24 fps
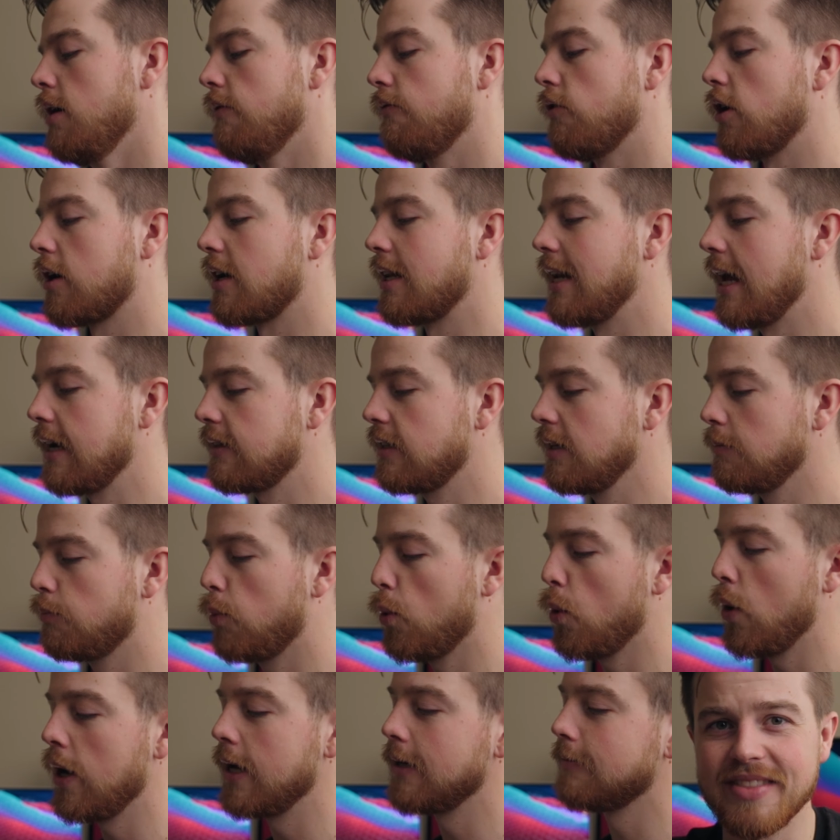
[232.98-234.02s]
for a connecting
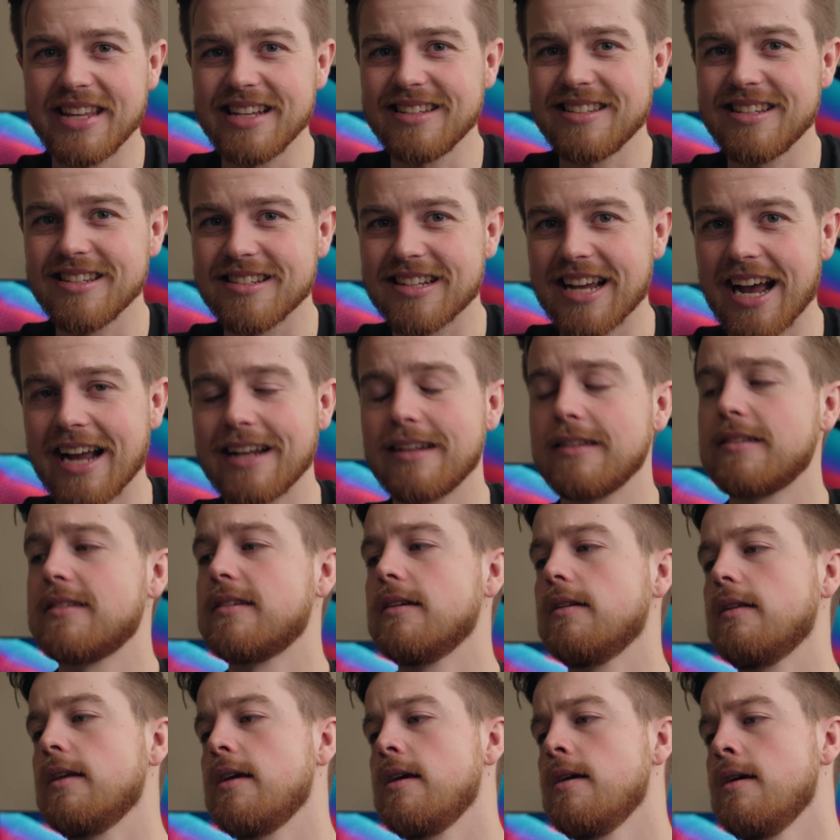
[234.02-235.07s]
point, this is kind of
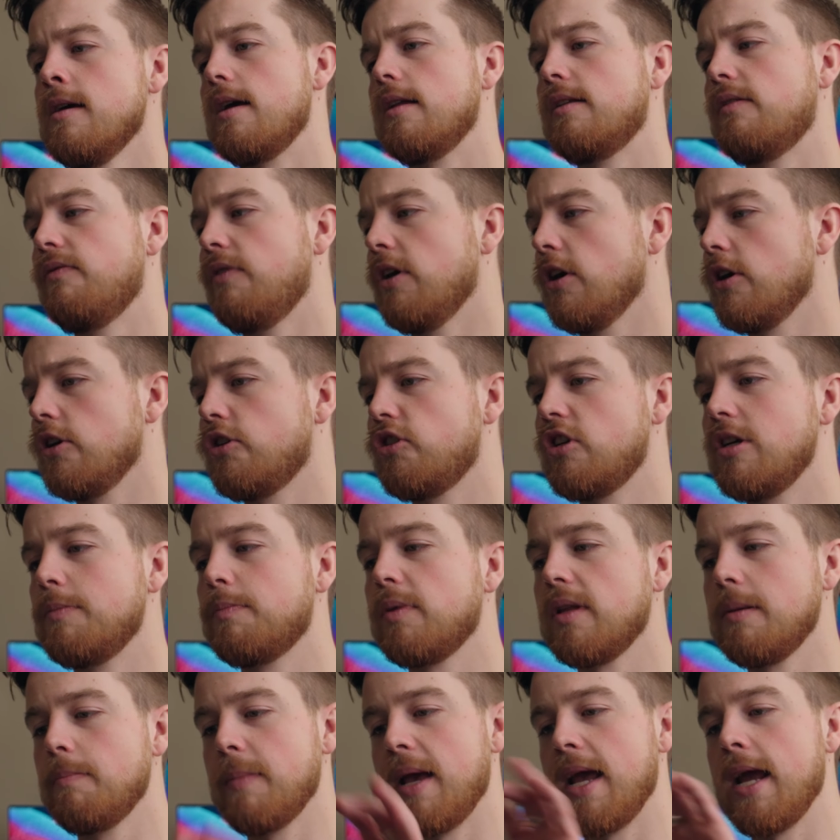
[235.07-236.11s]
silly. It's very
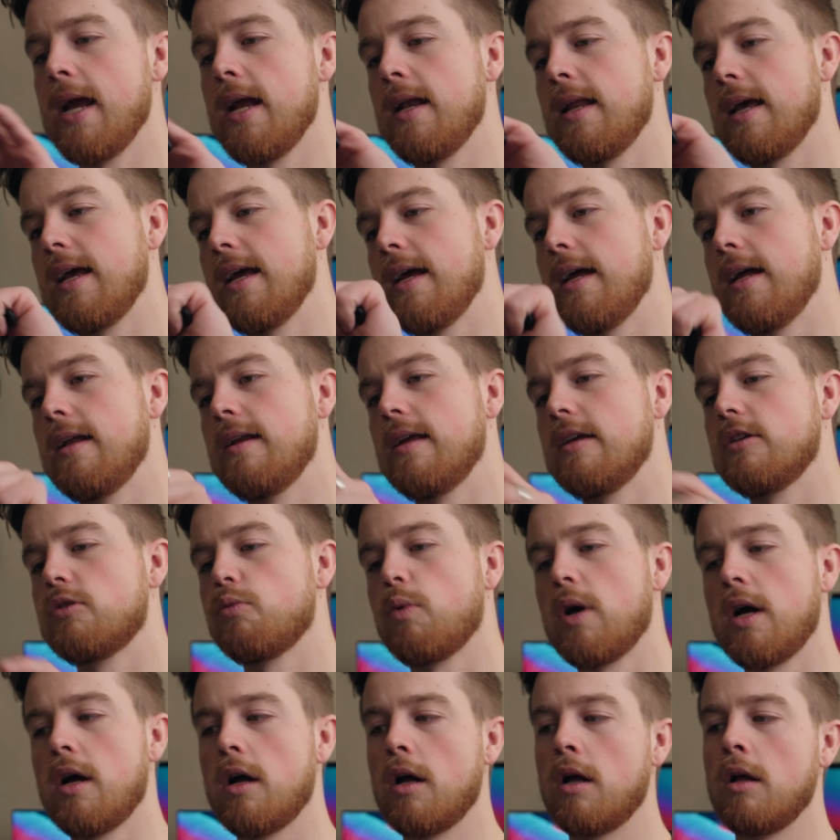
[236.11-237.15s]
cheaply made, and as
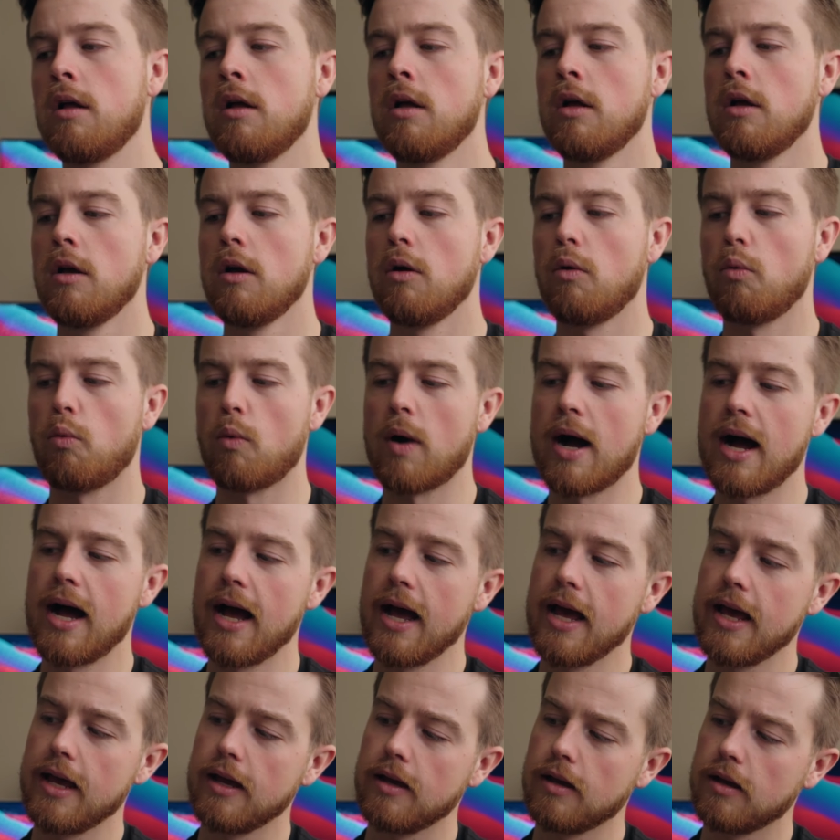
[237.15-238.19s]
well,
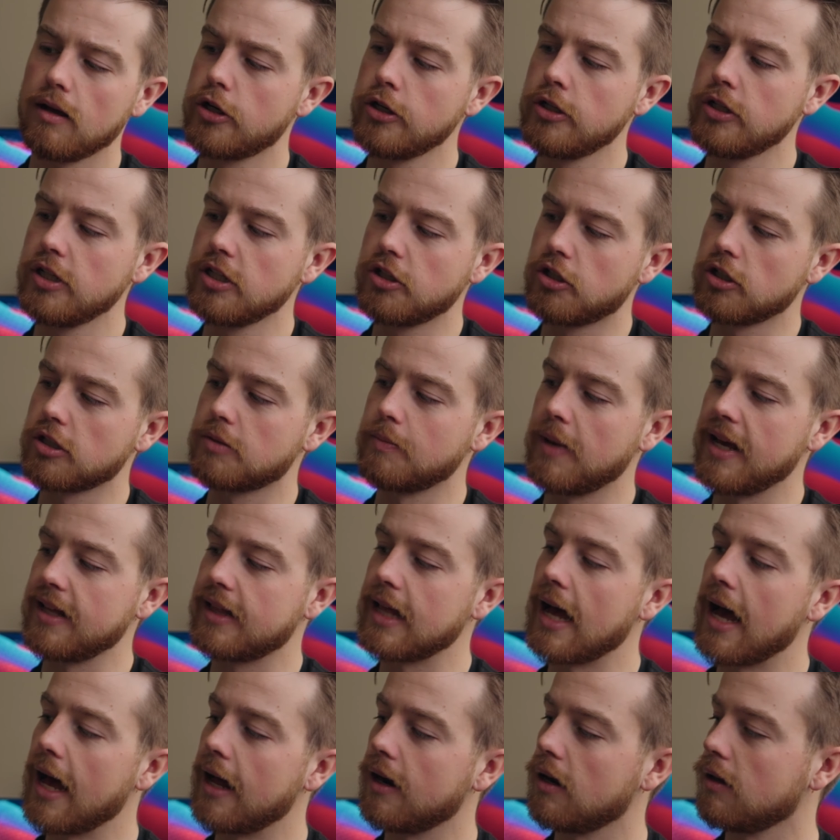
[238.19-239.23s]
why couldn't you just make
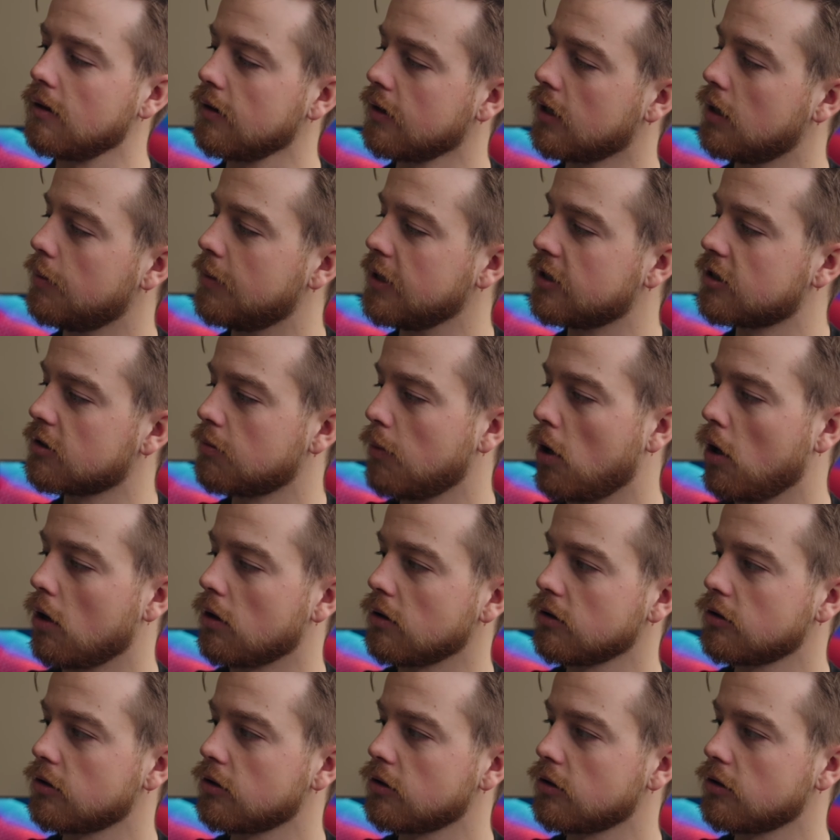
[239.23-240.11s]
that a little bit smaller